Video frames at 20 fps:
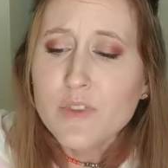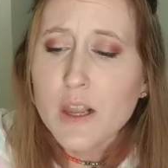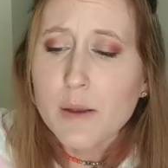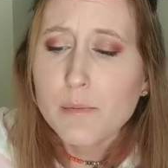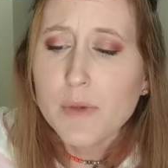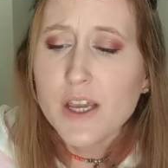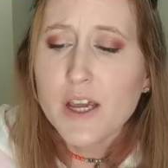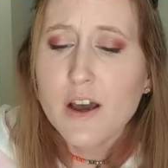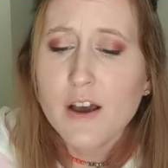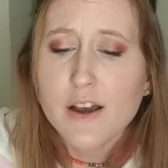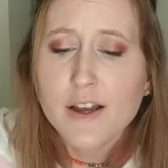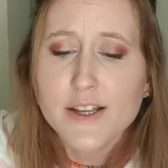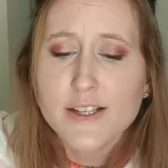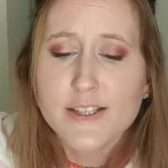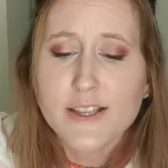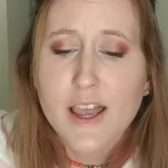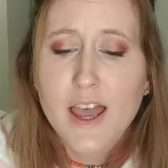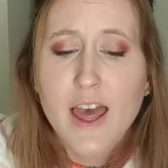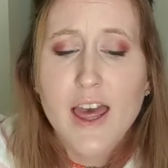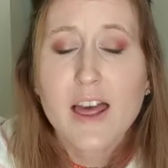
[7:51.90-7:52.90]

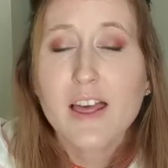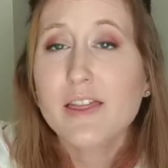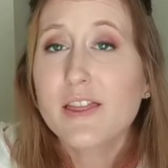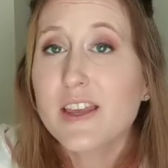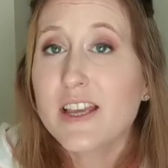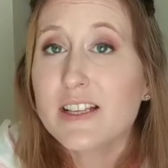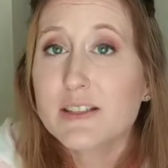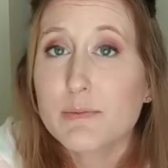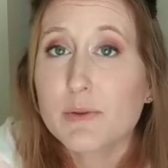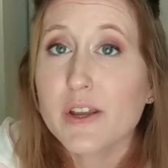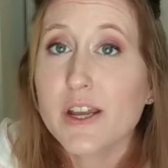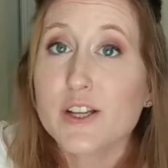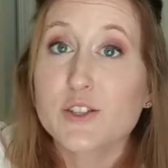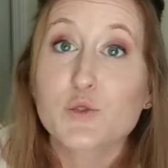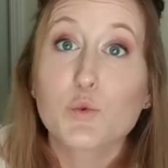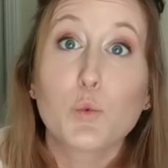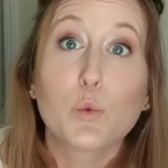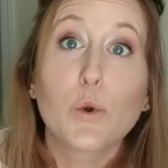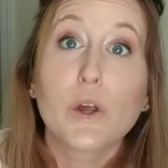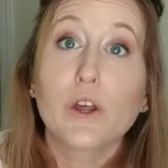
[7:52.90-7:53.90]
because these plants
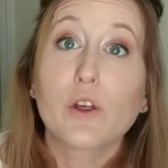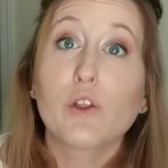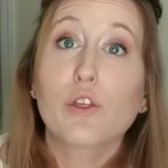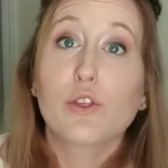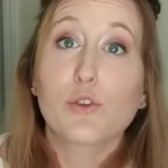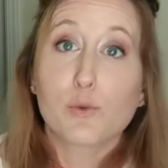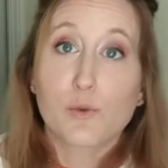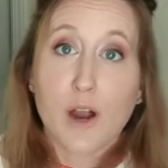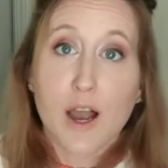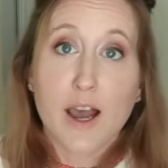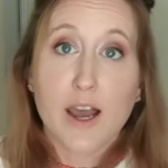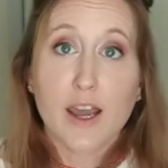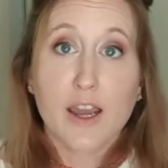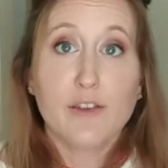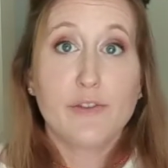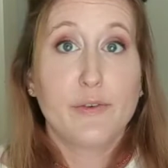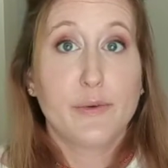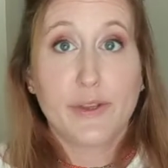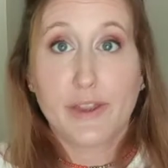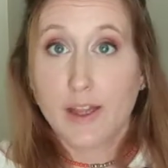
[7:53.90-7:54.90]
will
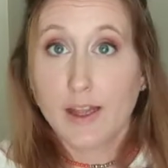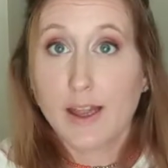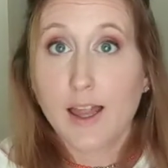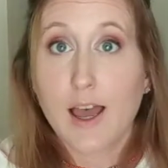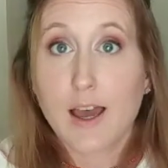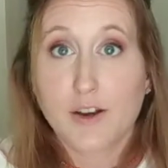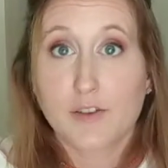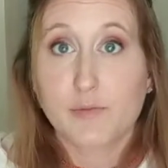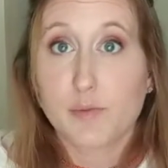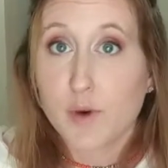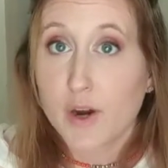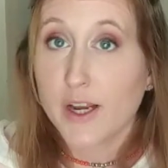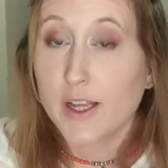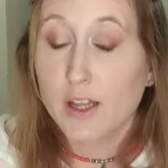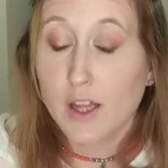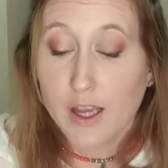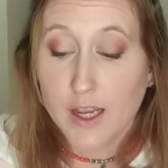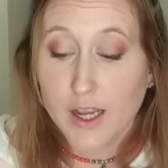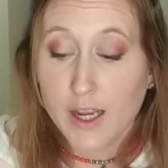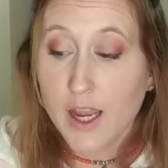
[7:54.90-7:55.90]
thrive with a lot of bright
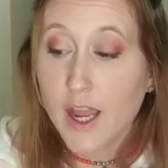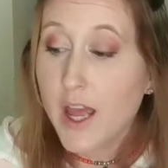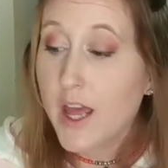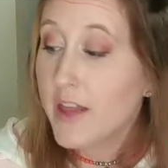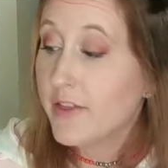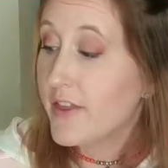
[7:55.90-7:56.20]
light.